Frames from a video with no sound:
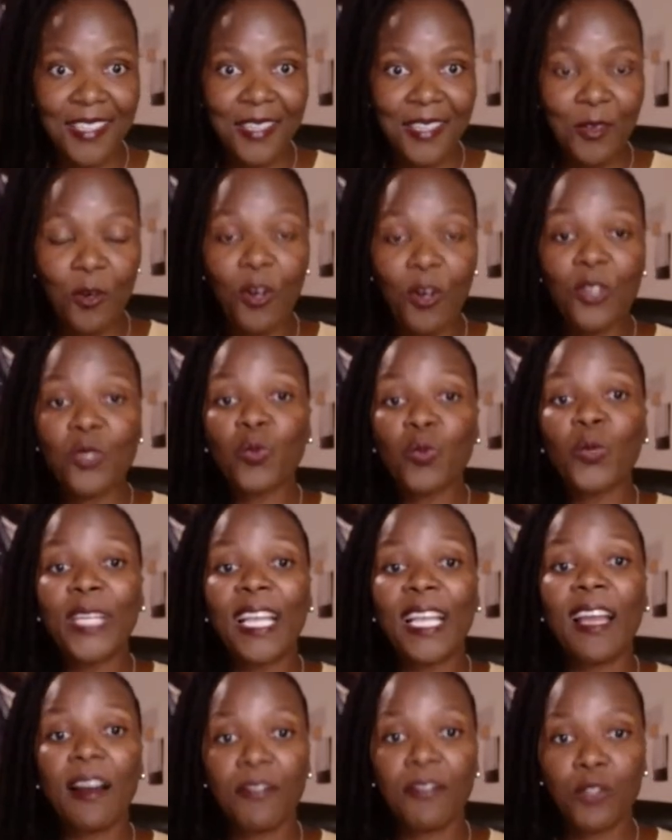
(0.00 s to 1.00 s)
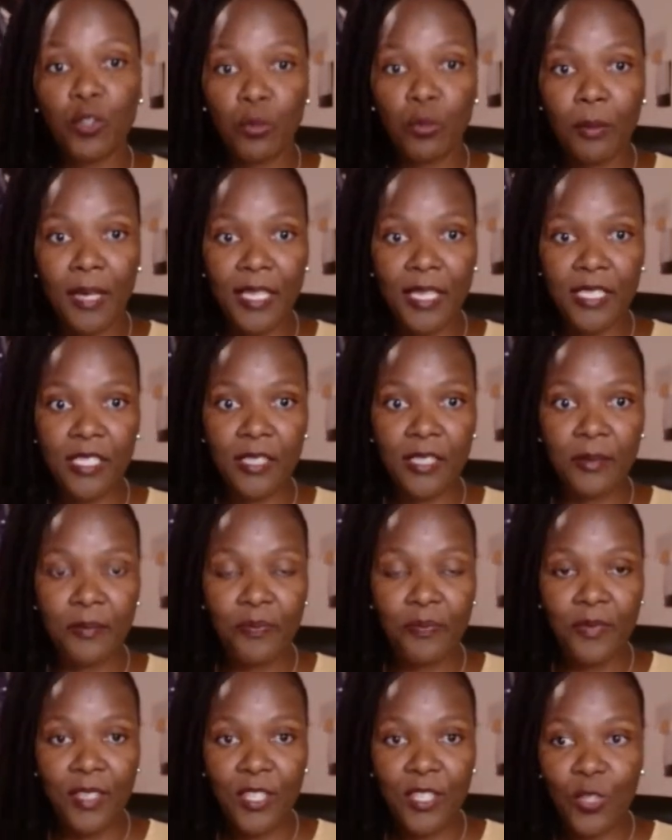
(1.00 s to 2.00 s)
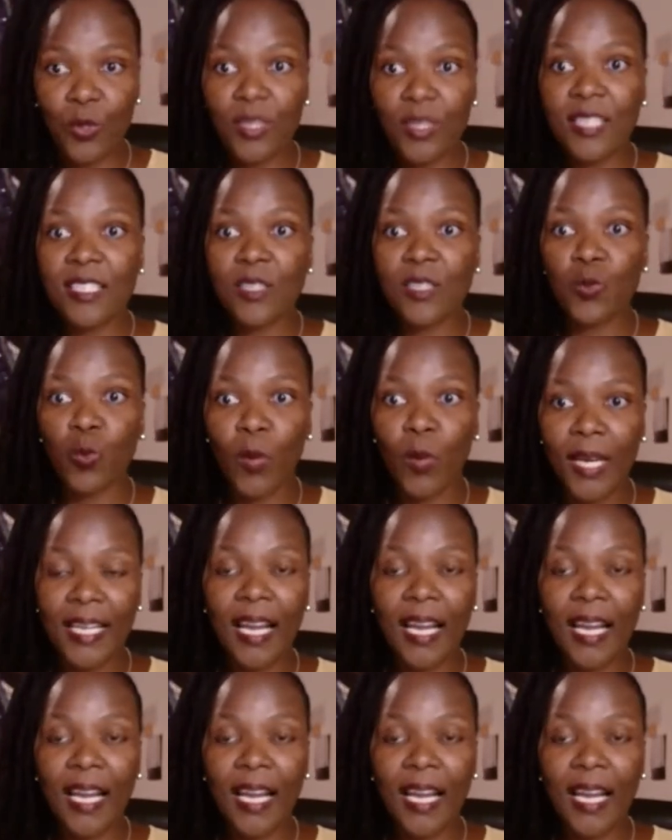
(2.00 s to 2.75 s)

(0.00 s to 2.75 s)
because we love too much. So this is what